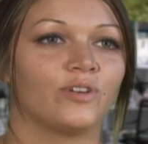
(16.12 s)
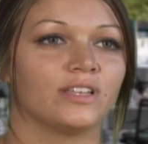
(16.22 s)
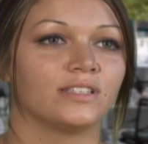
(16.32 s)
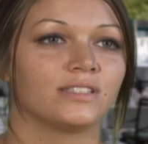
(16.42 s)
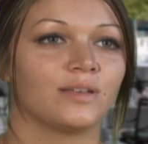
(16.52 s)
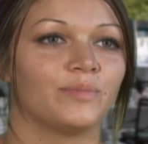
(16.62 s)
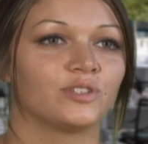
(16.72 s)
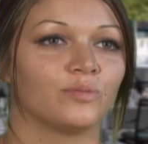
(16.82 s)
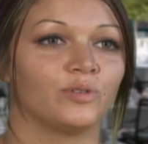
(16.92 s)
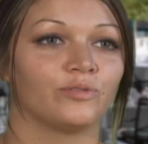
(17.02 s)
was a
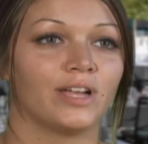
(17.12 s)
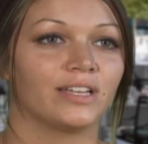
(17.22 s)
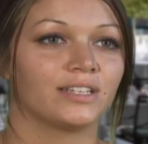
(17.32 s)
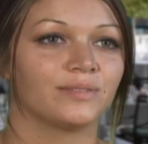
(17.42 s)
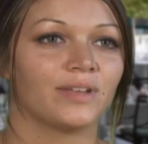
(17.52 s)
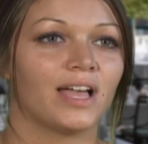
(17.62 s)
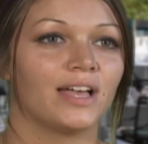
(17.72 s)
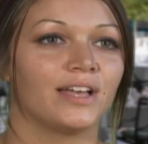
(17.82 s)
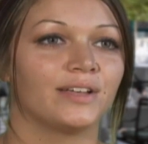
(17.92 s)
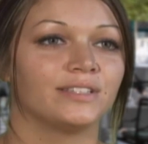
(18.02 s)
miserable wreck. I
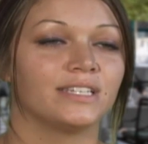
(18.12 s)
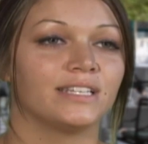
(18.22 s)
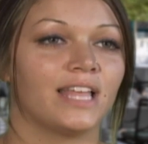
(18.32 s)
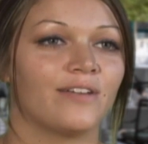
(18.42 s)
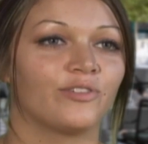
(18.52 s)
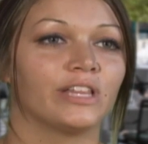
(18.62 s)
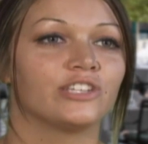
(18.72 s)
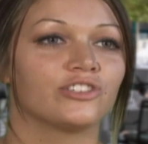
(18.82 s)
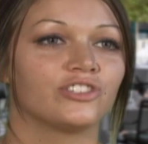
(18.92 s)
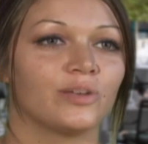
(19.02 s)
uh, didn't have a
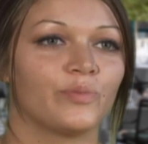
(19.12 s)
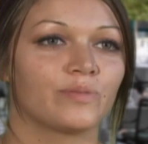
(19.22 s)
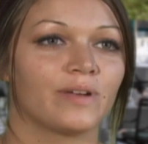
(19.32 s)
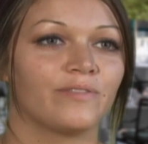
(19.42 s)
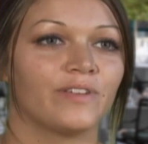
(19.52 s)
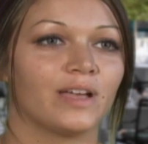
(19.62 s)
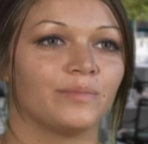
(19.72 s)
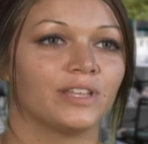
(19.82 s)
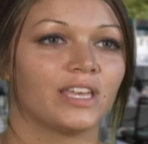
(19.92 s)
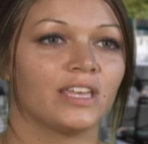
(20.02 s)
relationship with my
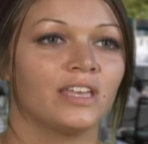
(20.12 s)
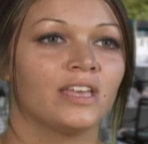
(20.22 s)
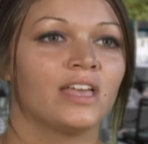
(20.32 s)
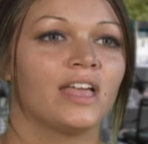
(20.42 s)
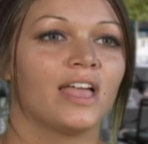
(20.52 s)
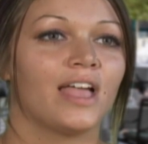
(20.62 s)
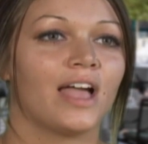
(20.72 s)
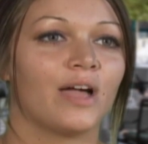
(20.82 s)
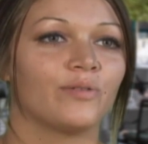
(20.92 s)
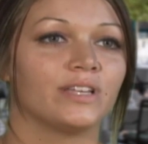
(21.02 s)
family.
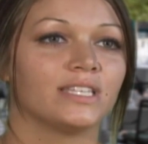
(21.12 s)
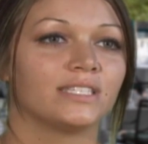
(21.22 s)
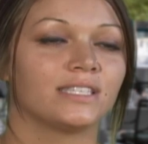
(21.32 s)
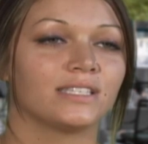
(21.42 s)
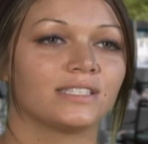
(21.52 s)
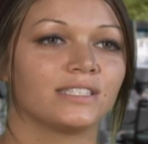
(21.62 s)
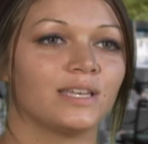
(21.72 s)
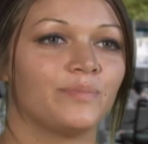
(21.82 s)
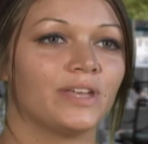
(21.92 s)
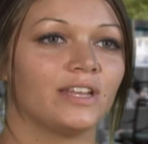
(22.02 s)
I was
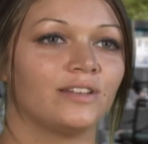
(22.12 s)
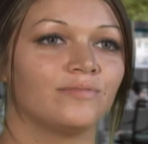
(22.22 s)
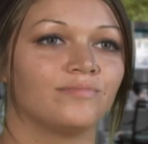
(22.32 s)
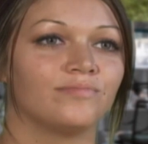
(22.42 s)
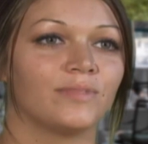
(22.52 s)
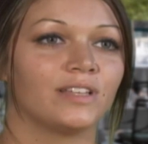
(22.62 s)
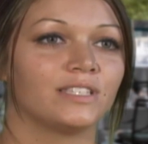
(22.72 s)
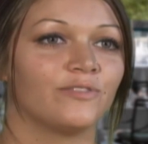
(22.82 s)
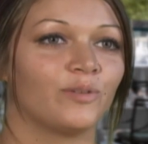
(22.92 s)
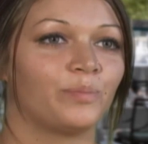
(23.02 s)
sleeping
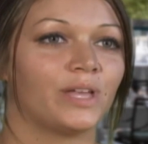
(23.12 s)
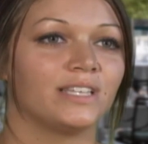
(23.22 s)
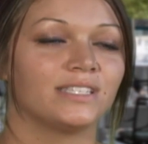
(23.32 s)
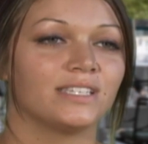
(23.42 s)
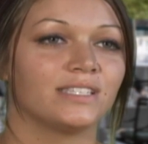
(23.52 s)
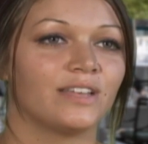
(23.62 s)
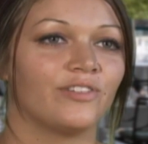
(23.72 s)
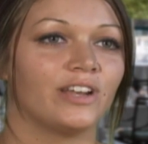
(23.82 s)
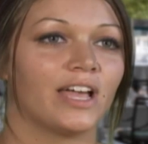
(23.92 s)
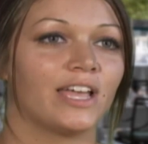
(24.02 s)
different places
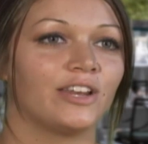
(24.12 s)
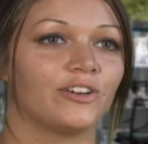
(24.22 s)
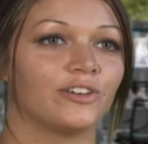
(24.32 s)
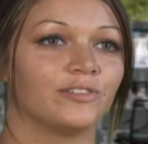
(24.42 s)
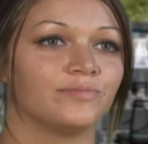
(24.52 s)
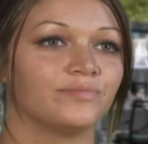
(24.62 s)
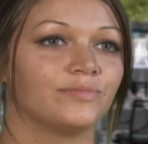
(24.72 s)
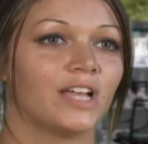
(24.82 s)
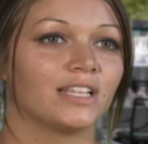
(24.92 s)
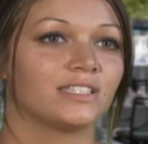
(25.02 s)
every night or
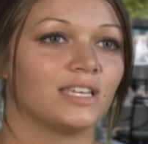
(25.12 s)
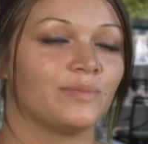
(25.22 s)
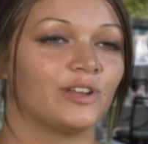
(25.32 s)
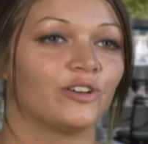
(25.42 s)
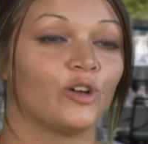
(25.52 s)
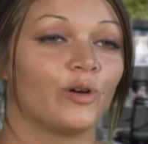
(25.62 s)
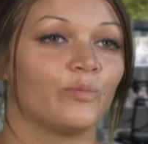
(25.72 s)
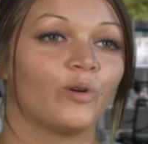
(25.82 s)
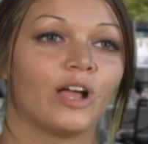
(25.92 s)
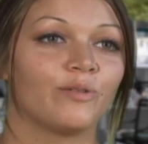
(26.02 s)
not sleeping or
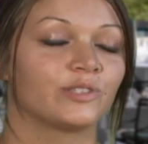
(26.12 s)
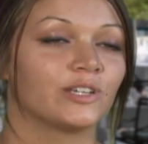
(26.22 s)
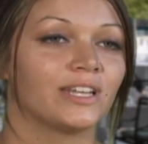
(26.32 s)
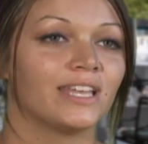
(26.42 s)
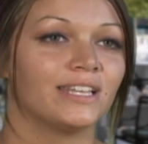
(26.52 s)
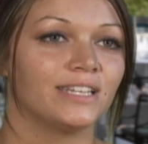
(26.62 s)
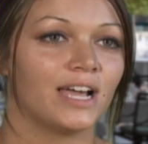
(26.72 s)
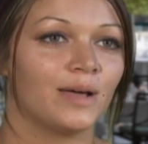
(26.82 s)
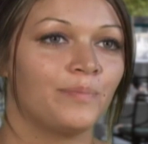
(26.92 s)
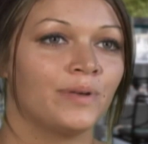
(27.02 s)
knowing where I was going to end
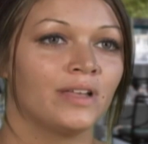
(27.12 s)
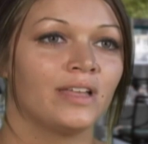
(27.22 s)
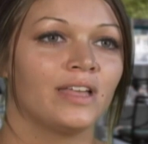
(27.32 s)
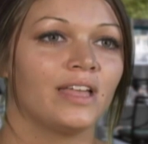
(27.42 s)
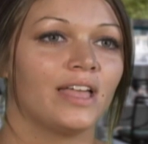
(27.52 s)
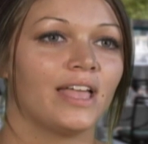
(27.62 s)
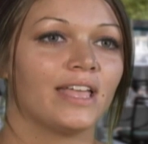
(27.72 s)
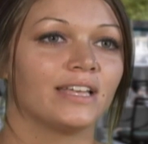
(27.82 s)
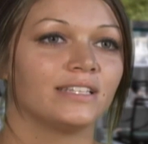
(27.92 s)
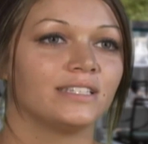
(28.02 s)
up
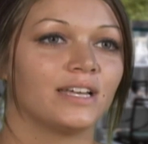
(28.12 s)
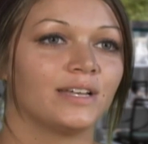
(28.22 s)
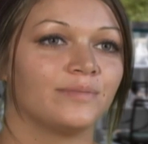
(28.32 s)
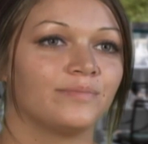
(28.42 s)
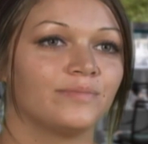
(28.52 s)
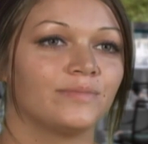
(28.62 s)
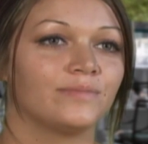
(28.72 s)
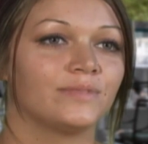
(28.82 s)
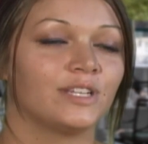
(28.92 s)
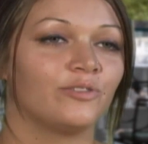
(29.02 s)
and um,
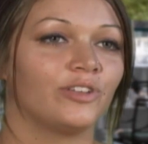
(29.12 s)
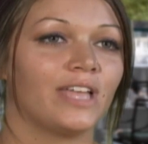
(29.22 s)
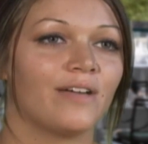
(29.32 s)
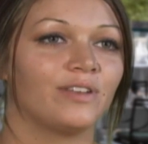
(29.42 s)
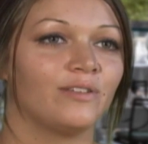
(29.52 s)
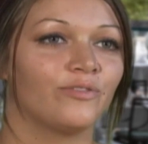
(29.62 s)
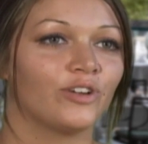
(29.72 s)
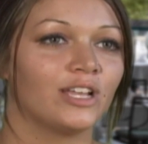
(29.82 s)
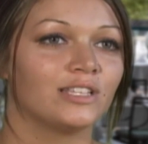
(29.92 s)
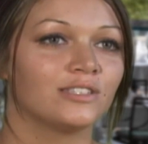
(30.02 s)
didn't really have any
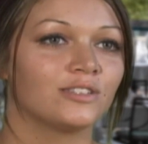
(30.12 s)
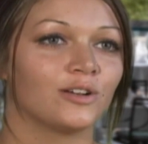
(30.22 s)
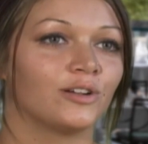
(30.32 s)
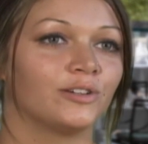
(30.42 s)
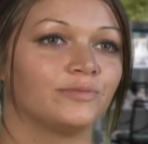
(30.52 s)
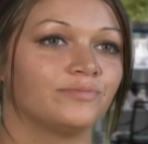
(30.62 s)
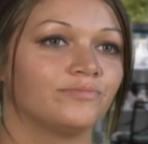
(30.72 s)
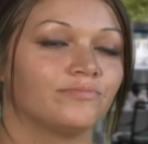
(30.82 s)
friends or